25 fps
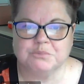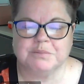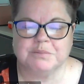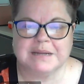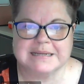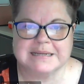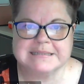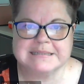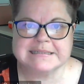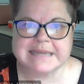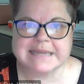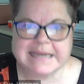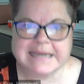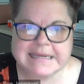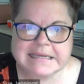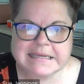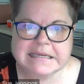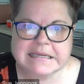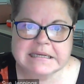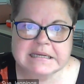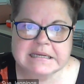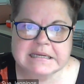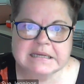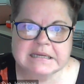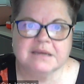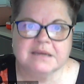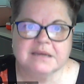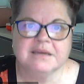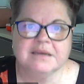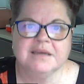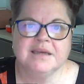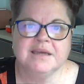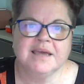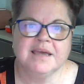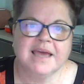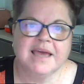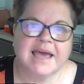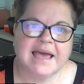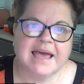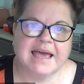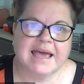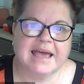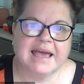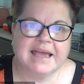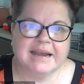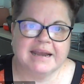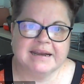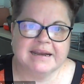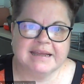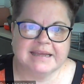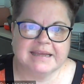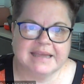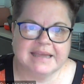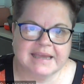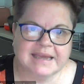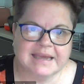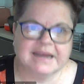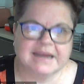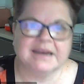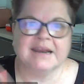blood taking. And again,